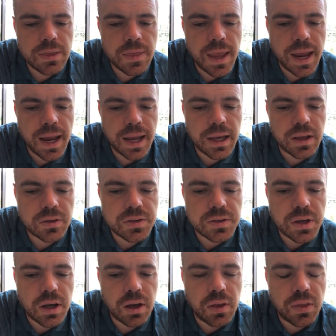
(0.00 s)
And
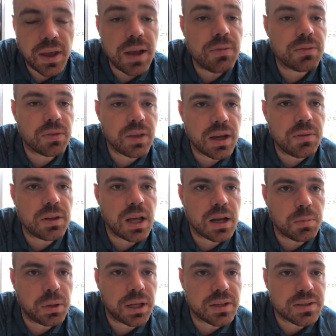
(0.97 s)
they have a
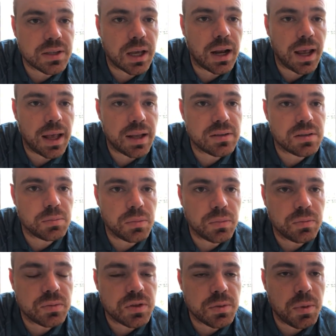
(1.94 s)
lot of plans to kind of add
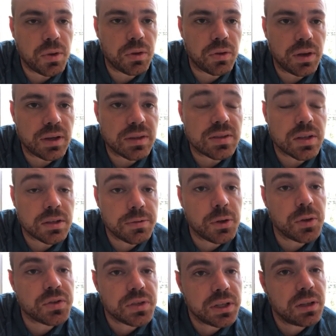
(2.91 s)
some other things, because if
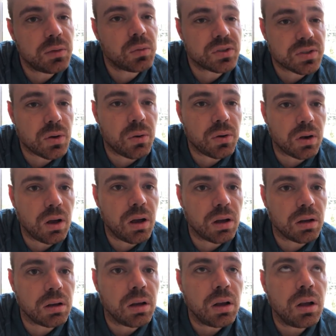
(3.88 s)
you're seeing what's going
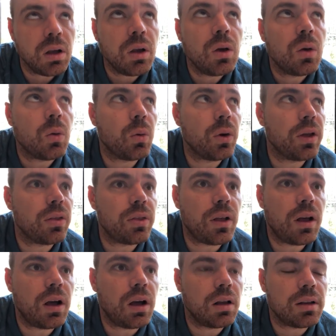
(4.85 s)
on with
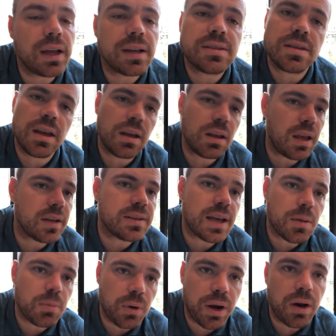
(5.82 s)
say
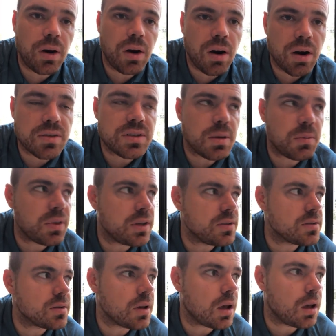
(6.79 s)
DappRadar and some of
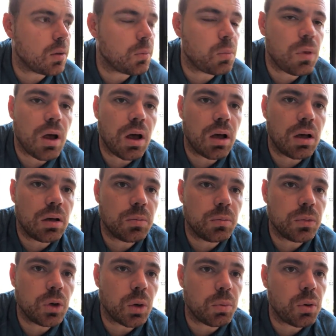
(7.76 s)
these
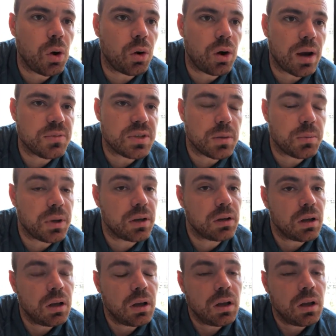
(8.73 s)
programs that have been